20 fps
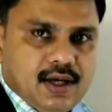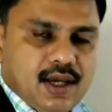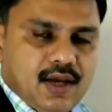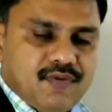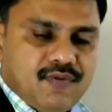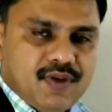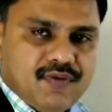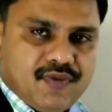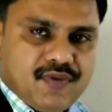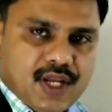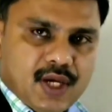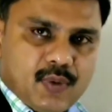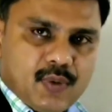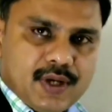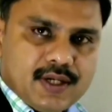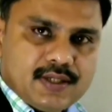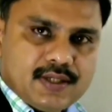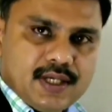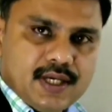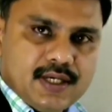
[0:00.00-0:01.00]
If the
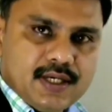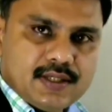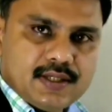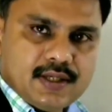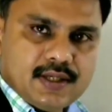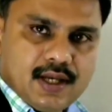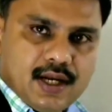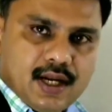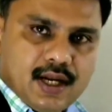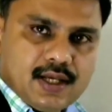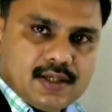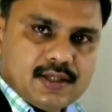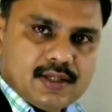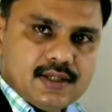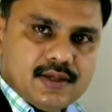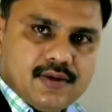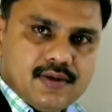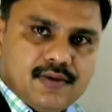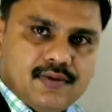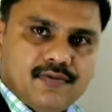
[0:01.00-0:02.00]
frequency is
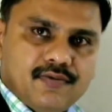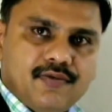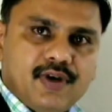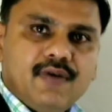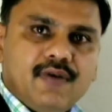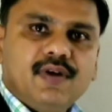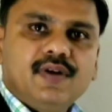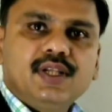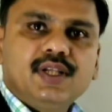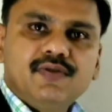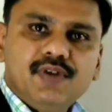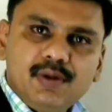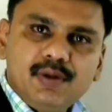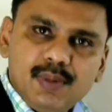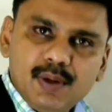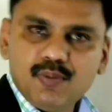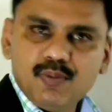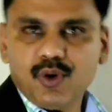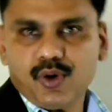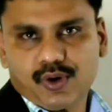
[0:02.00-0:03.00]
less, wavelength will
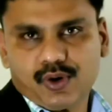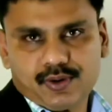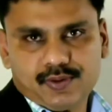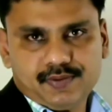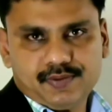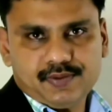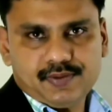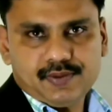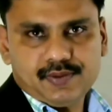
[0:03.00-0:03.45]
be more.